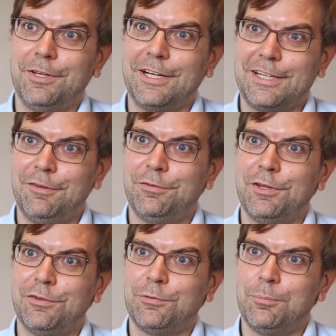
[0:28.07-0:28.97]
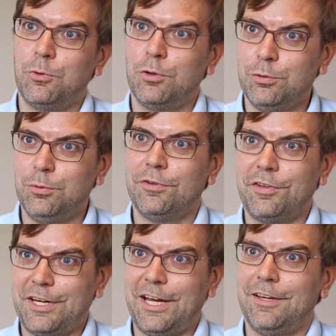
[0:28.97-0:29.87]
that gives us more tools
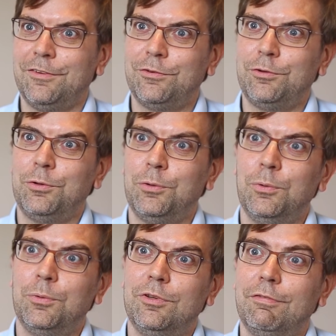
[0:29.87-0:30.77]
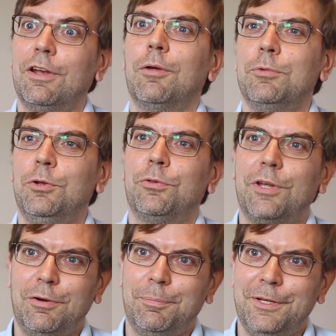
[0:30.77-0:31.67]
at hand to develop new
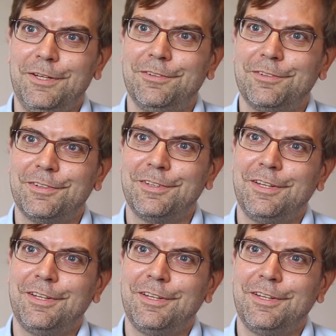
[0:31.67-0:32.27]
therapies.